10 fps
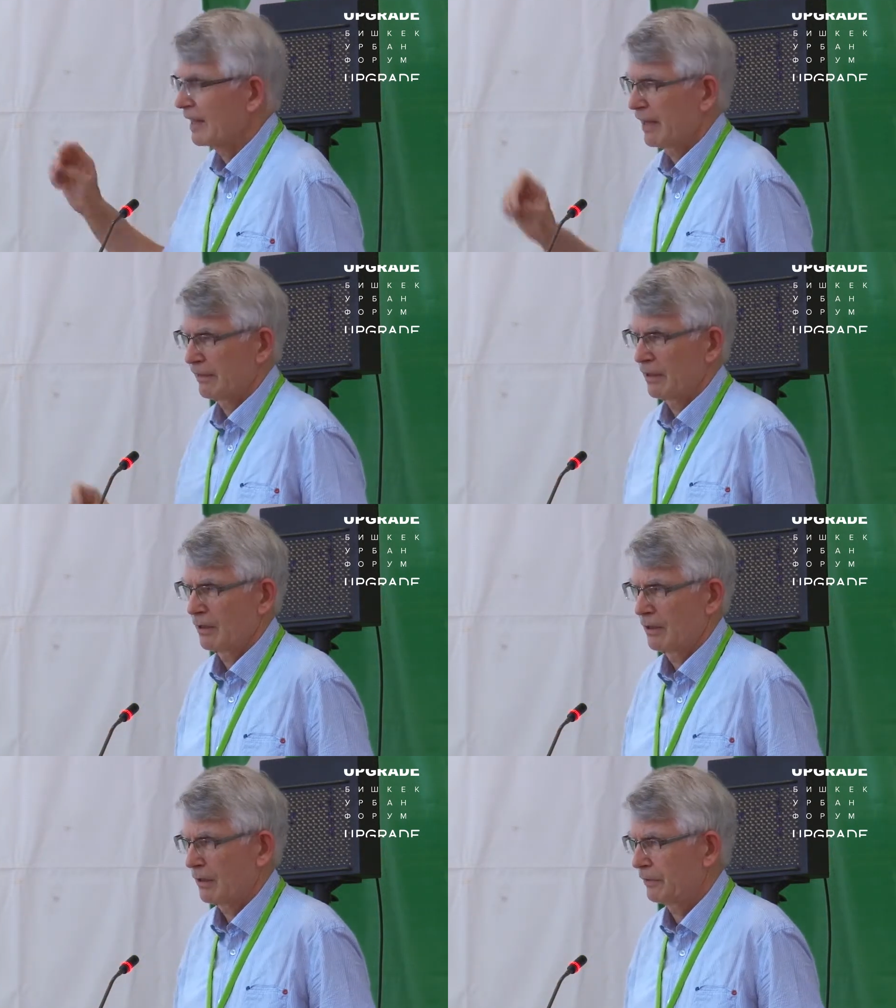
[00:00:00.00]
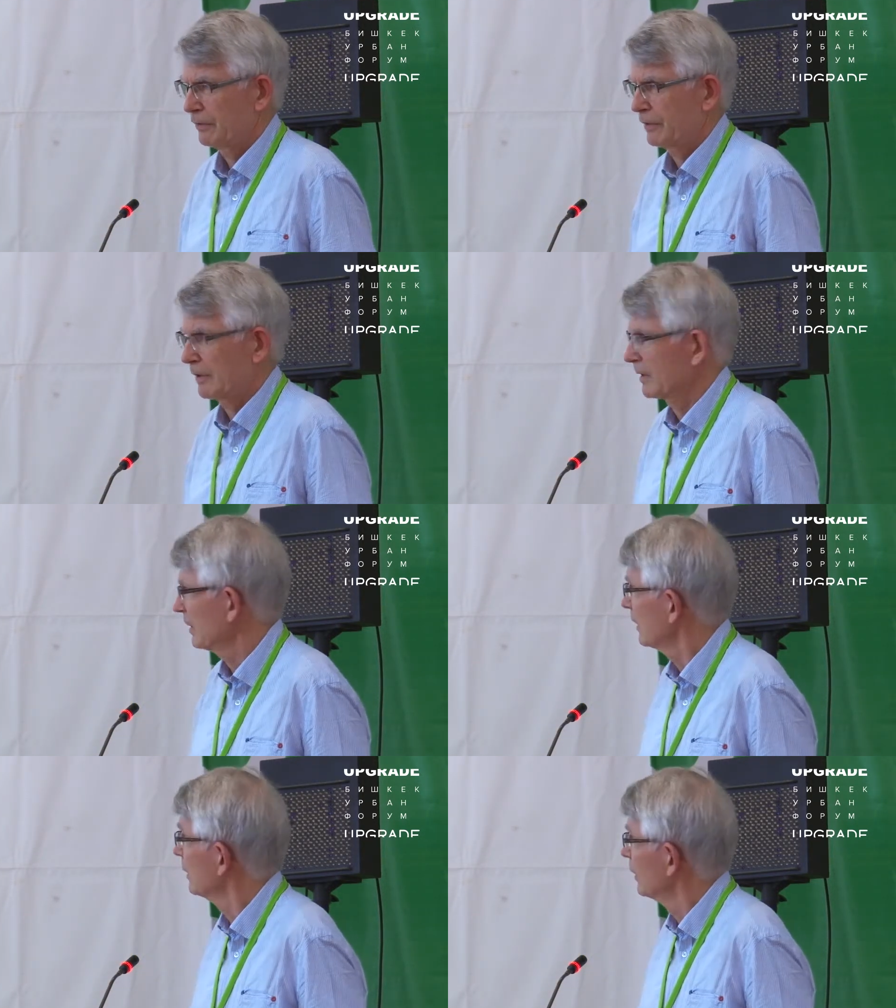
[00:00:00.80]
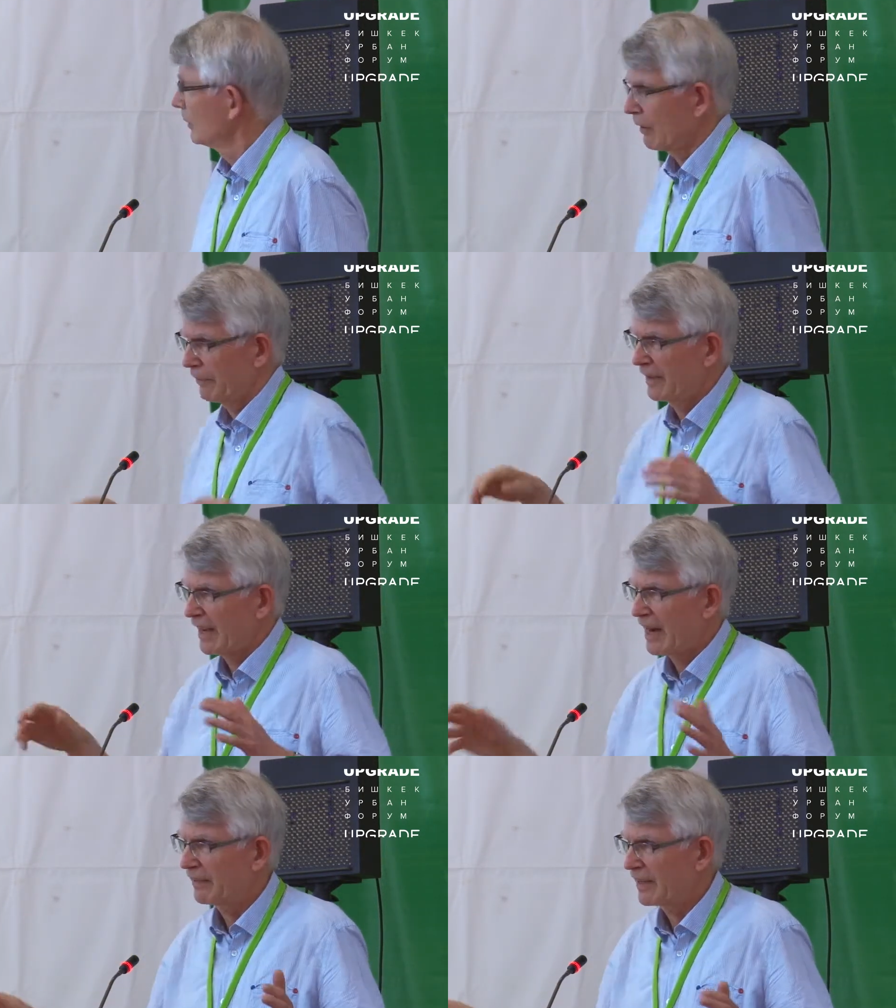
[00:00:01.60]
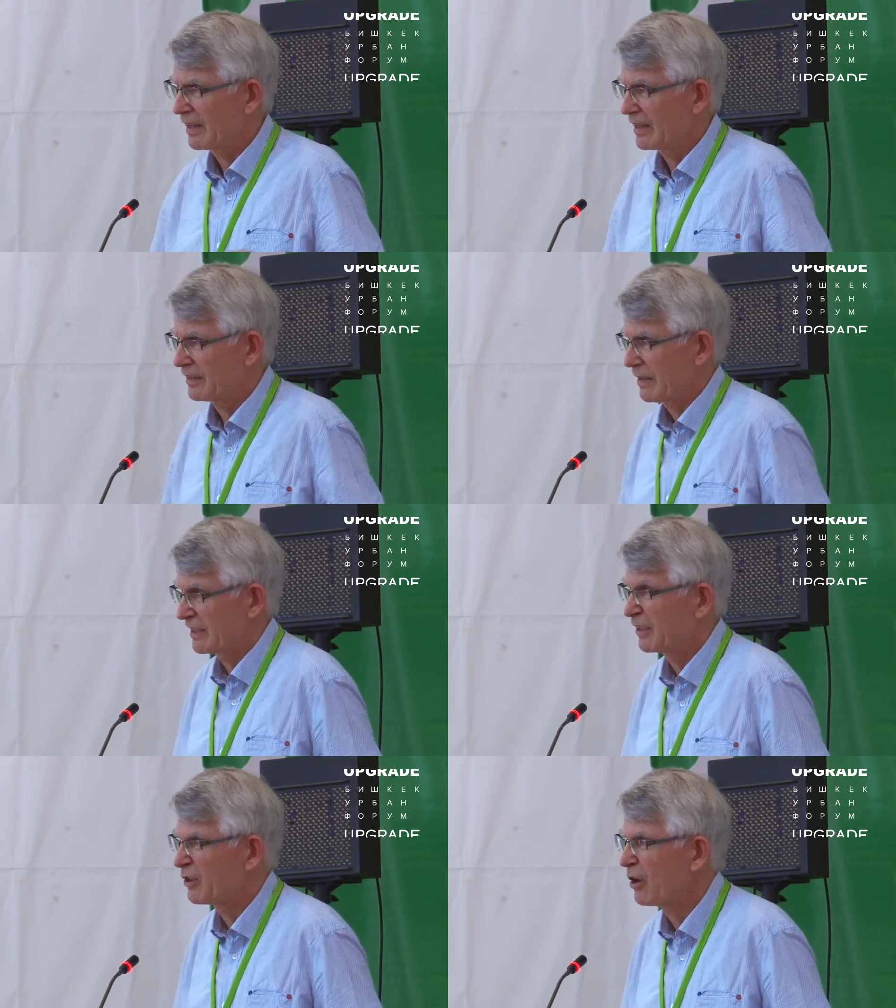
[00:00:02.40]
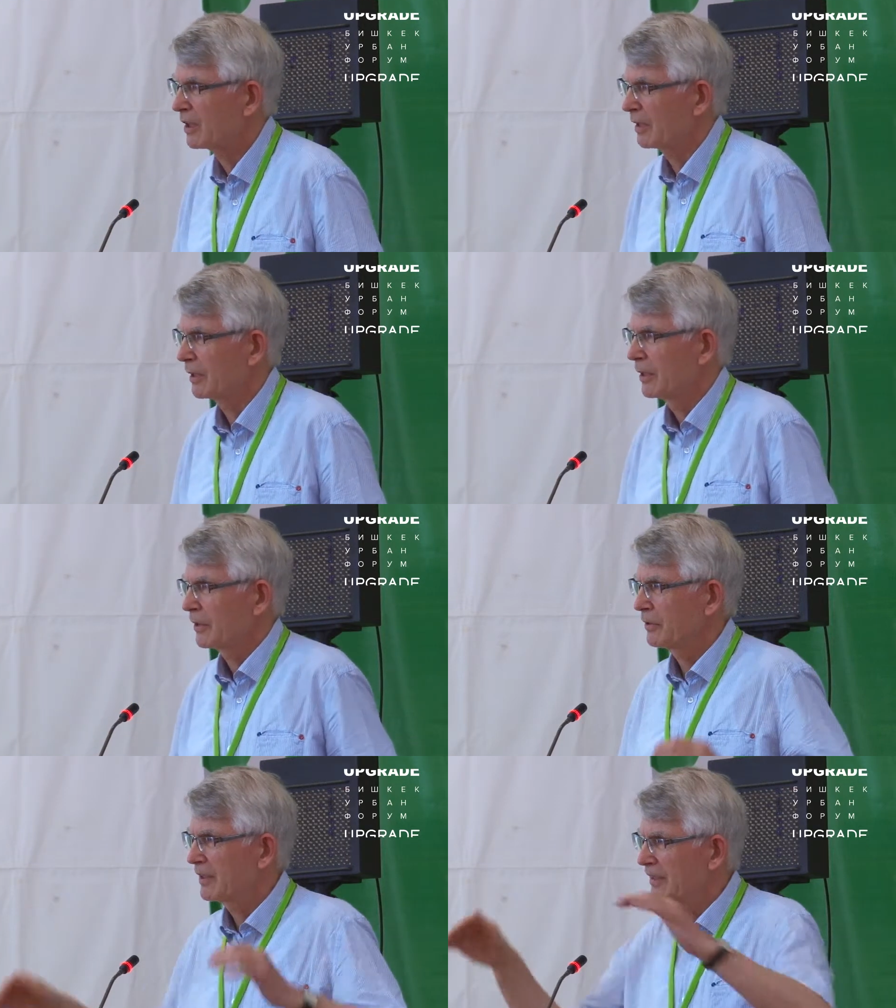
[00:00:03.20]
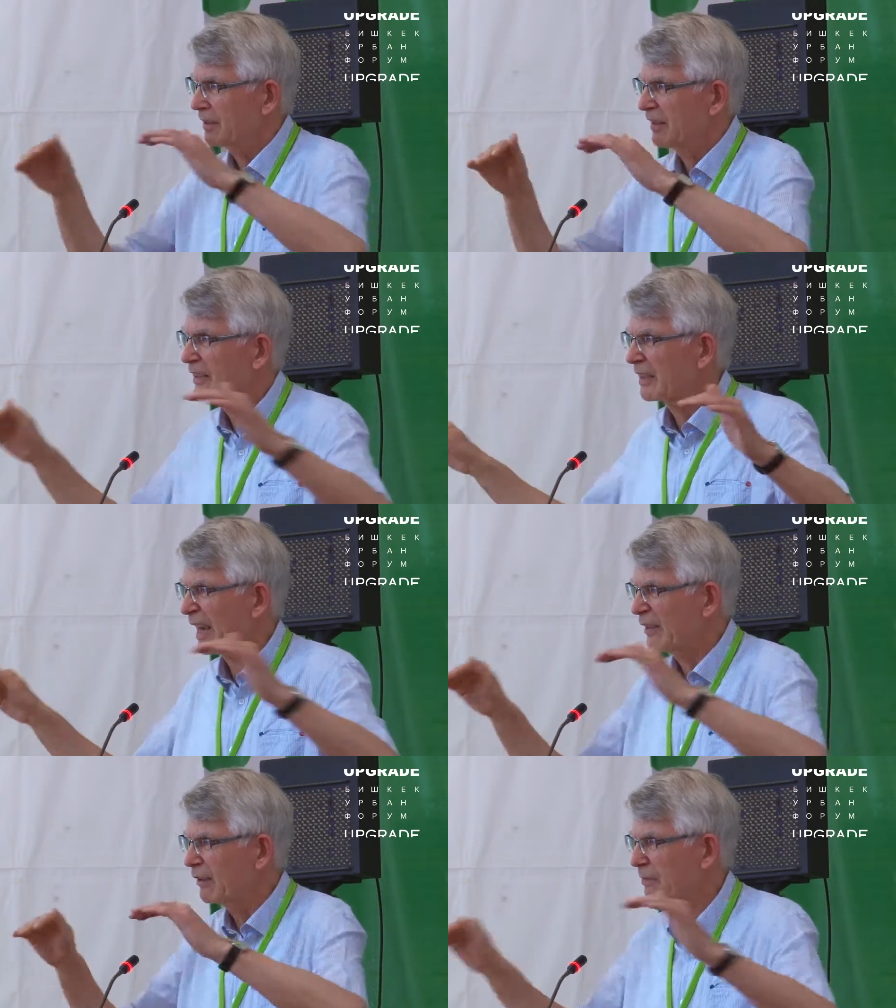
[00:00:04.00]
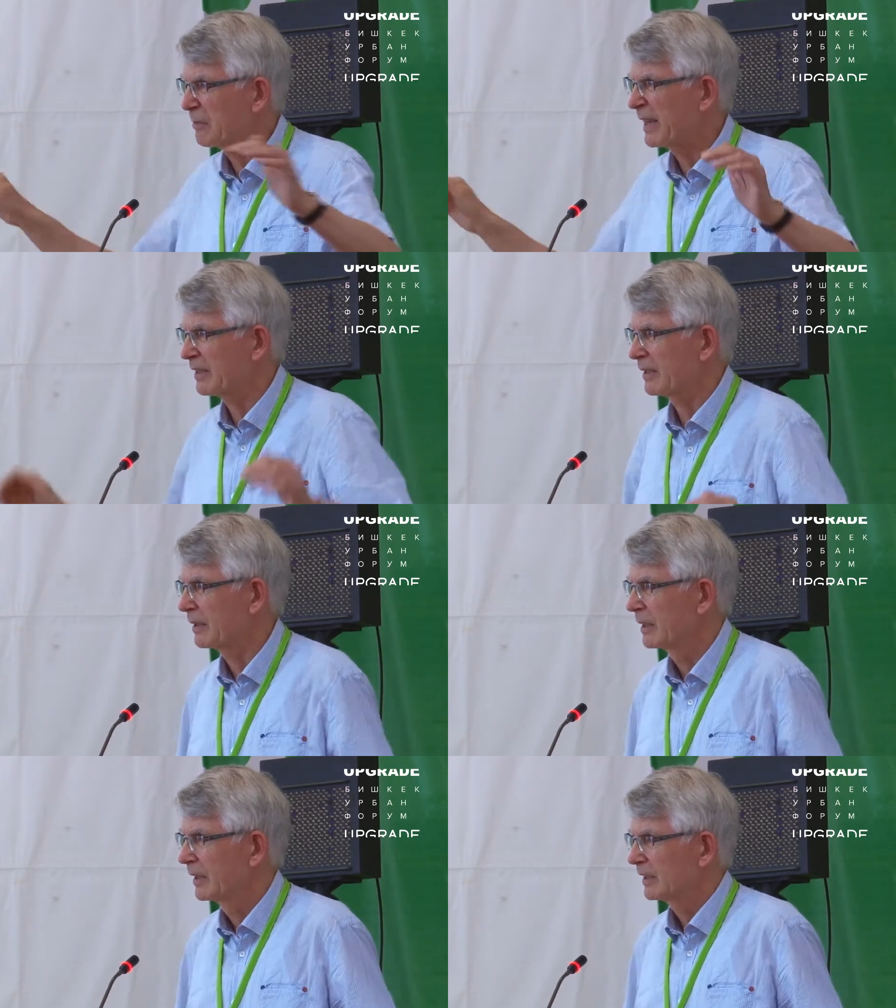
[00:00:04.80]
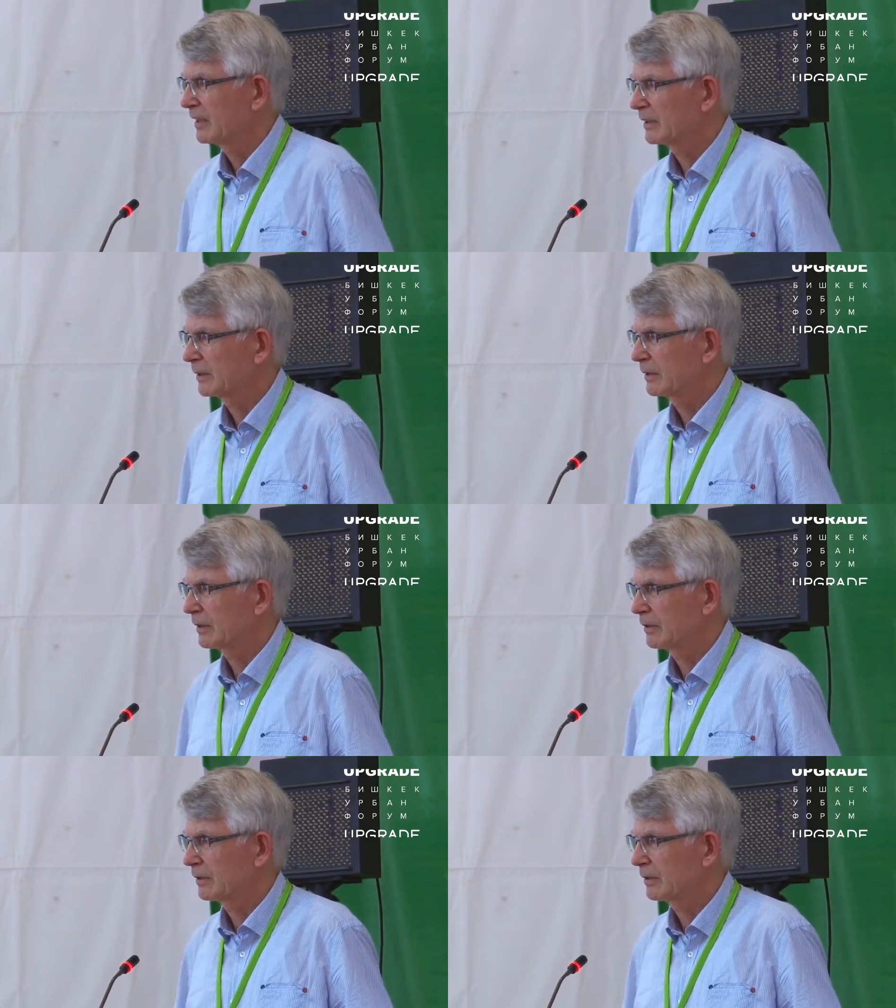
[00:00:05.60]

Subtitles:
level of the area as a total. You need that kind of pattern just